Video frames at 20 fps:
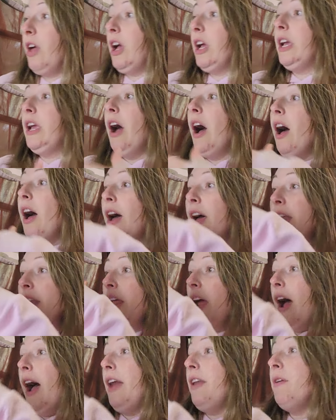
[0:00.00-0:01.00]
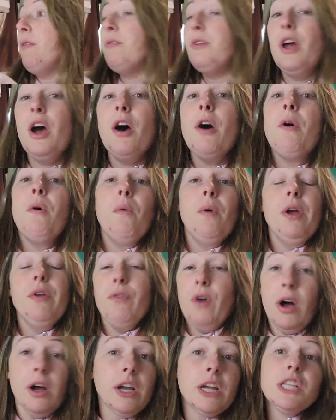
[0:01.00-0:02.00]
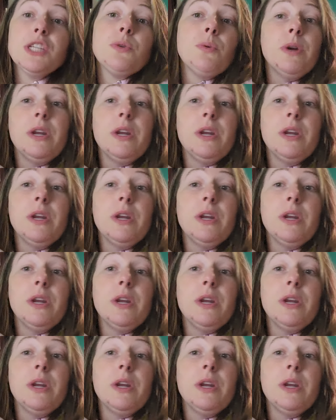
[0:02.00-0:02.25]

God, I don't know if August